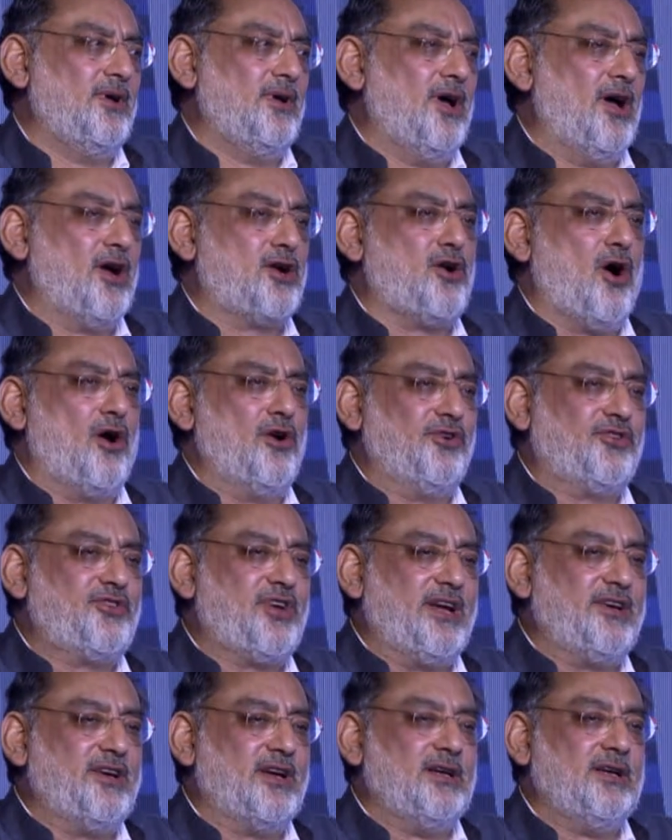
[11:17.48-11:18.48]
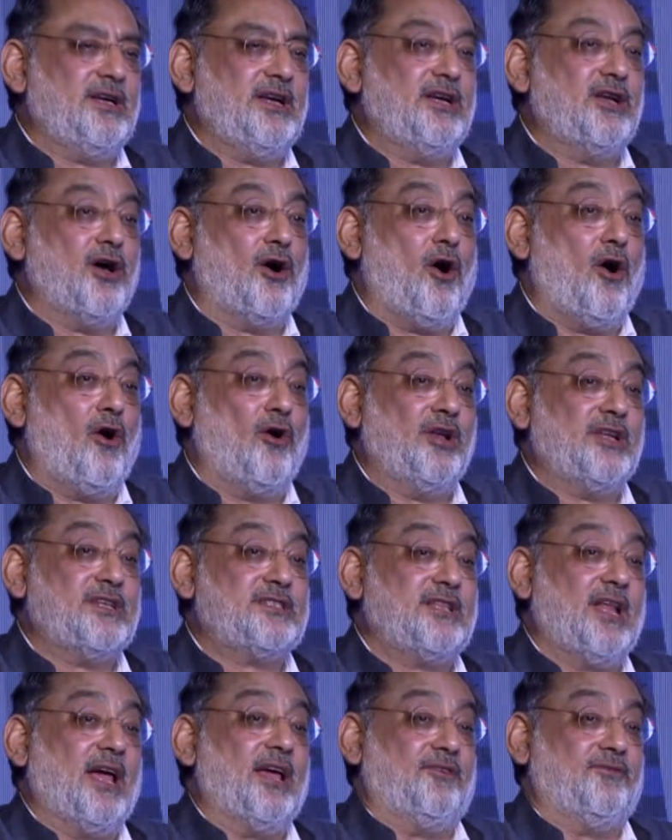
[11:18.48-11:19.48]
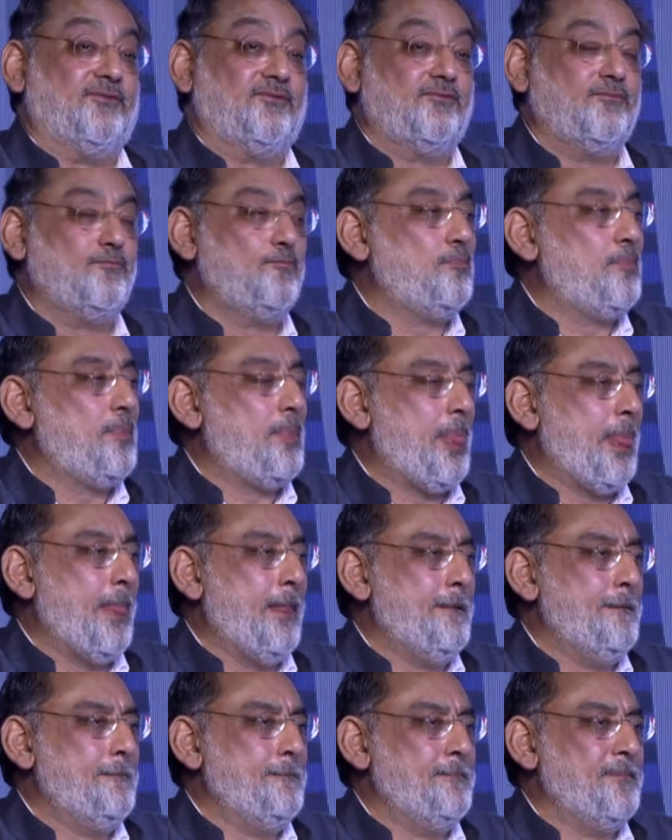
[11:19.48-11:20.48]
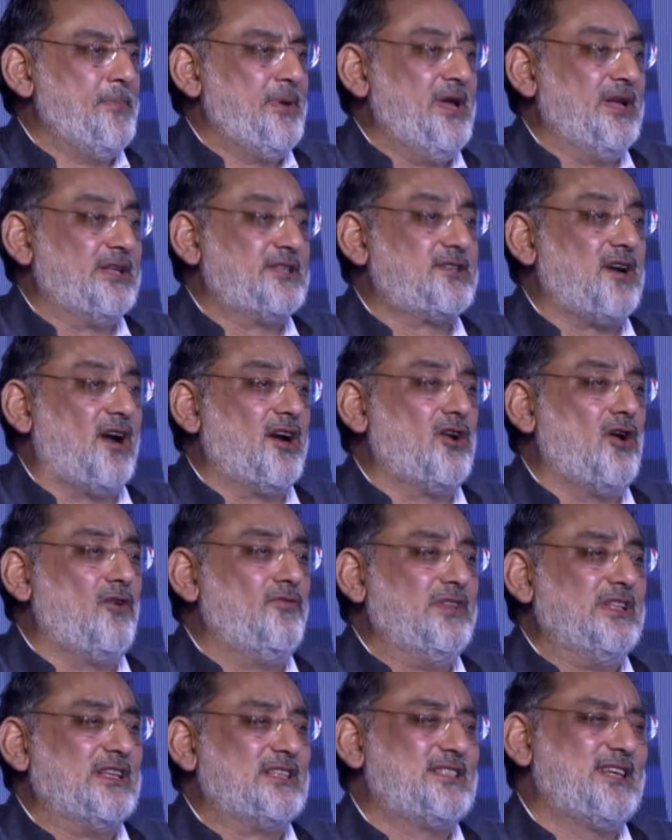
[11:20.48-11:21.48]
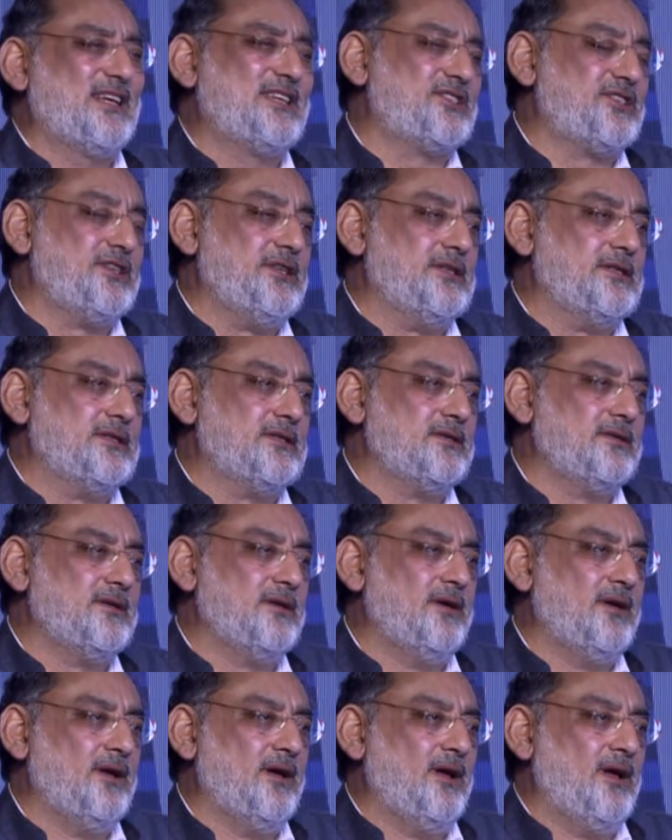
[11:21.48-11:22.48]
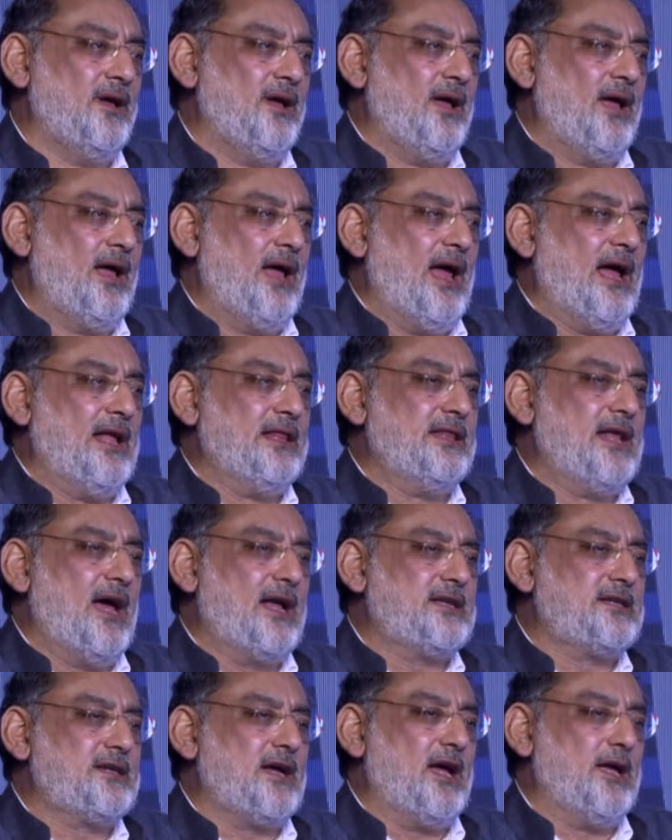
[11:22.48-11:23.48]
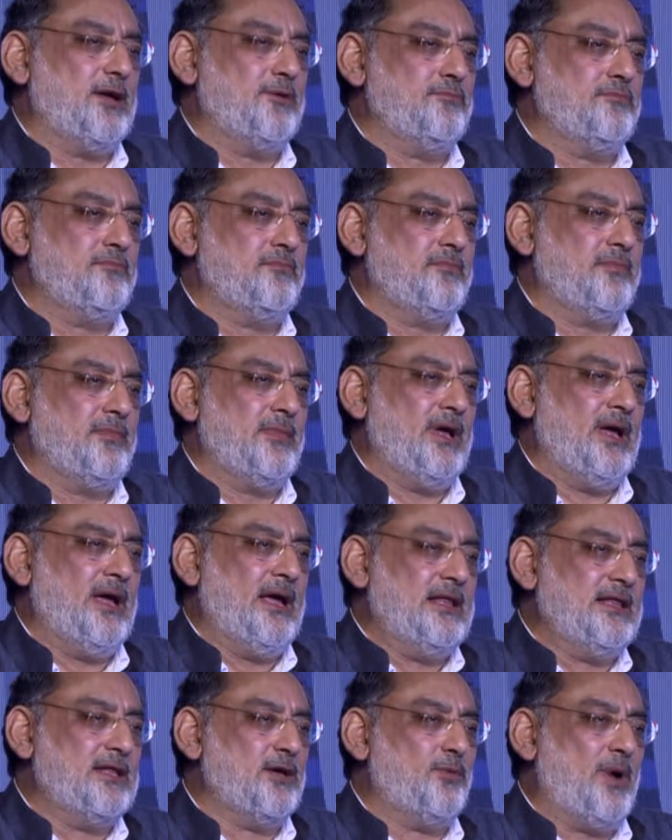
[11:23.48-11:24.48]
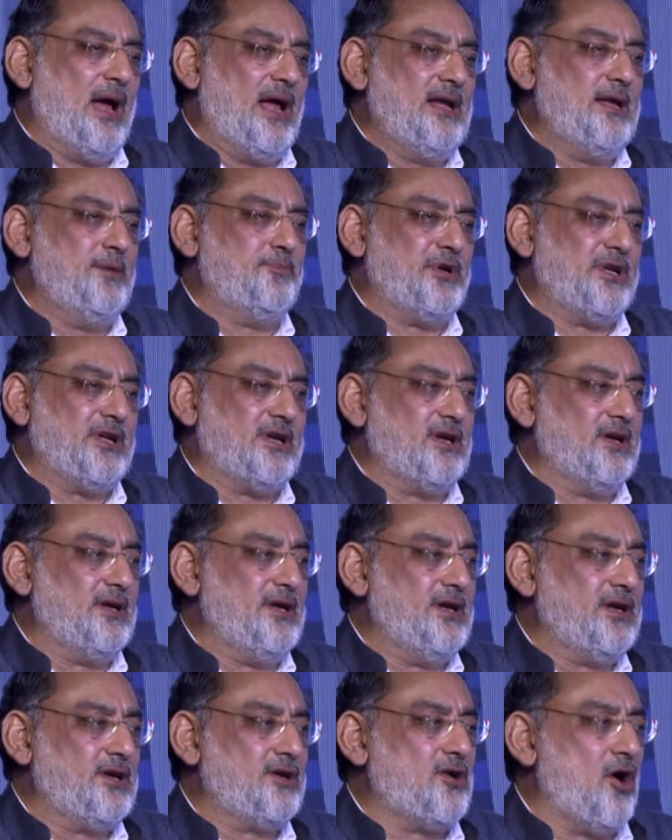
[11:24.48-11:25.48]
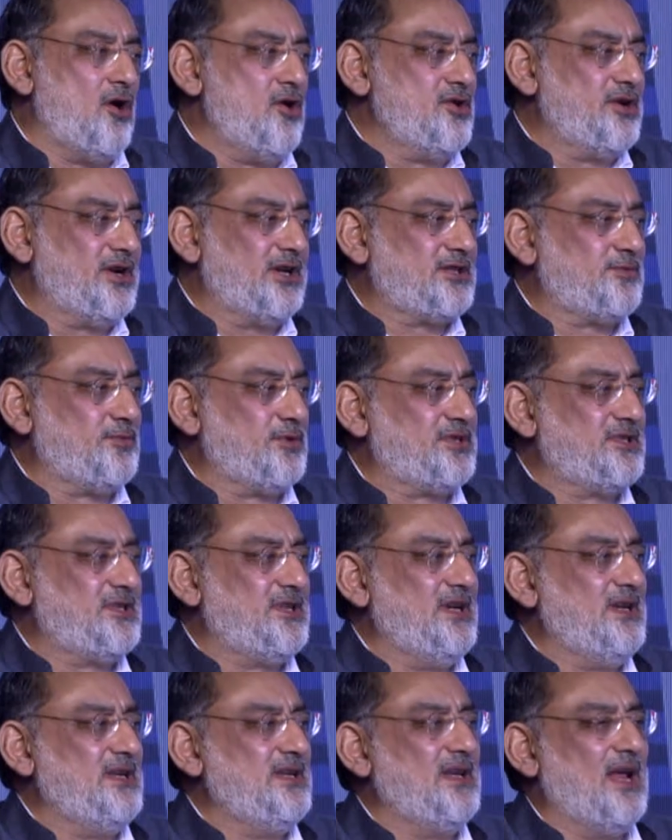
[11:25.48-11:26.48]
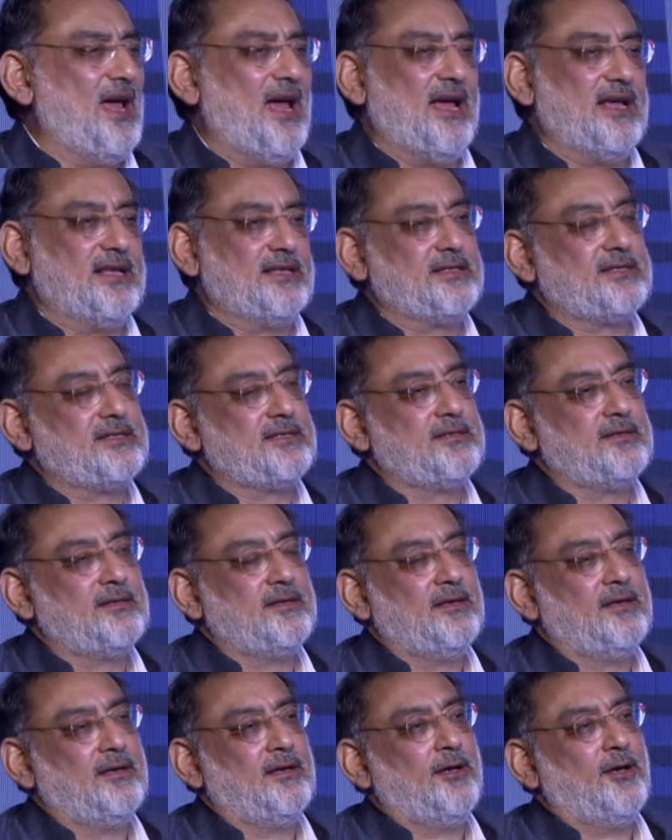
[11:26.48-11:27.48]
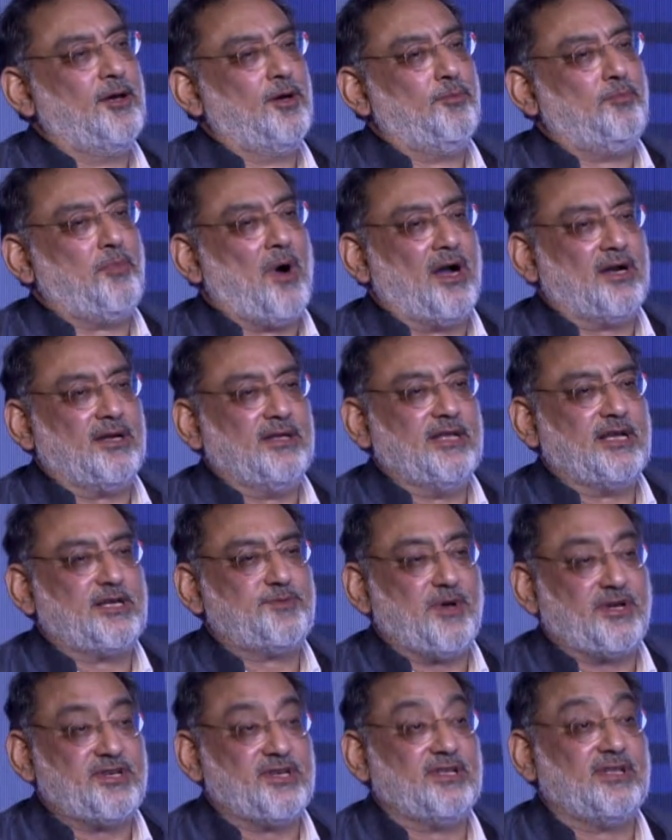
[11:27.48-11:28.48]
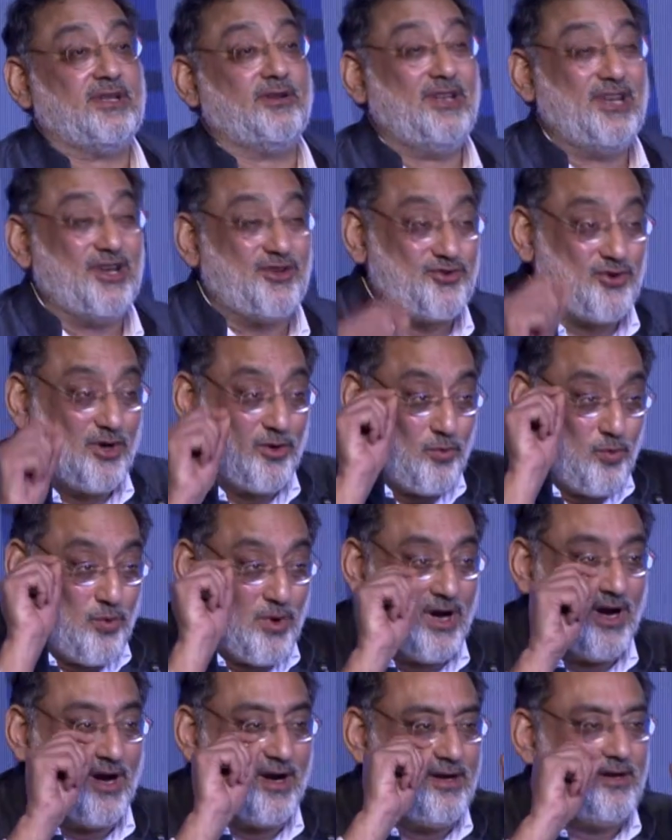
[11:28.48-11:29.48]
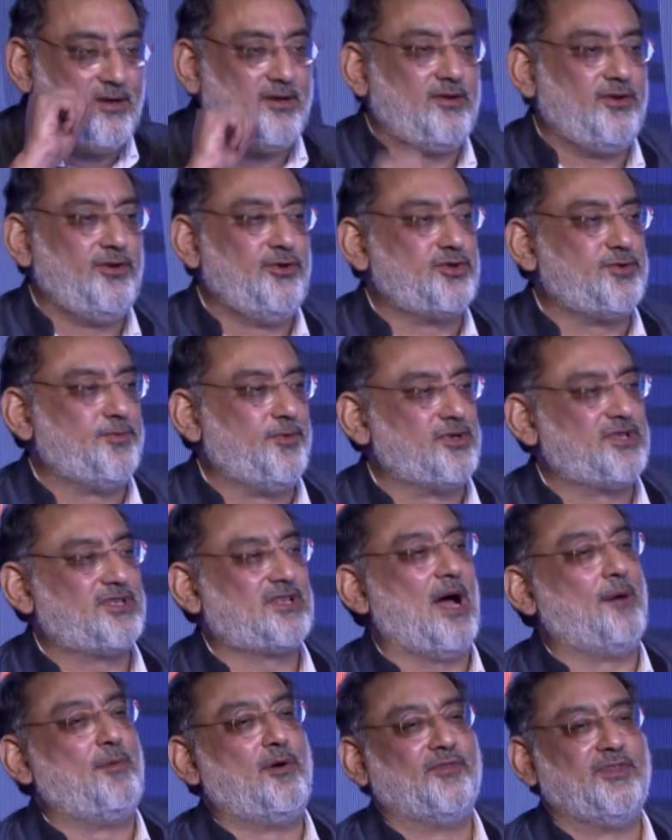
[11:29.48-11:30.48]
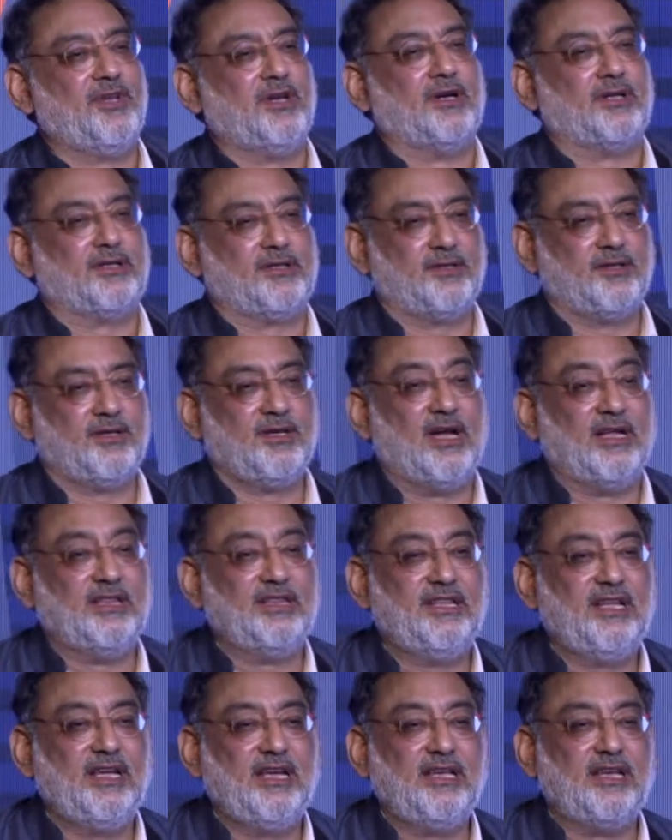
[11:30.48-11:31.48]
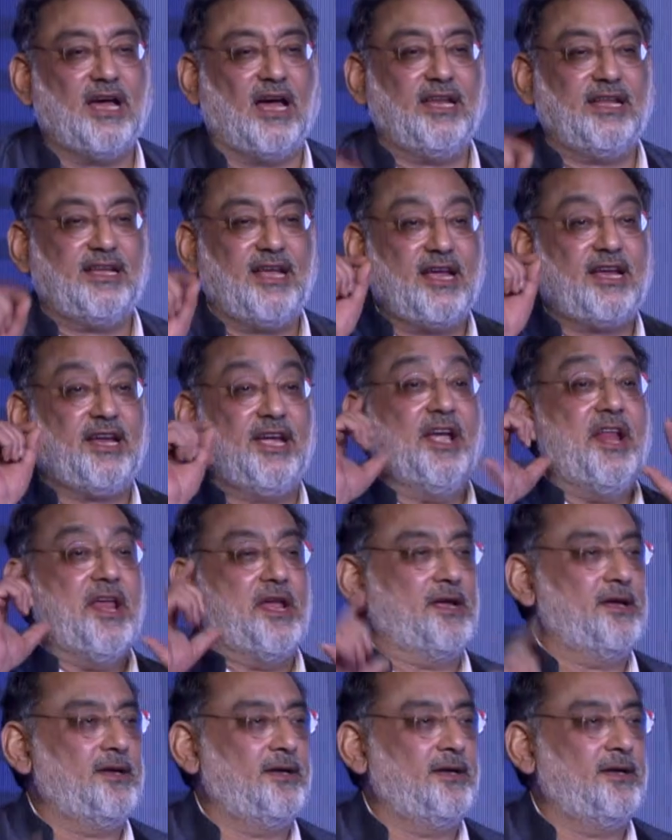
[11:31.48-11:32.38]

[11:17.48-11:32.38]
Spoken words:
a contrarian leader all his life, he had started off in the 60s, and that time in the valley particularly, Congress was seen as, pardon the expression, the literal word used to be scum of the earth. Gandhi nali ke kide.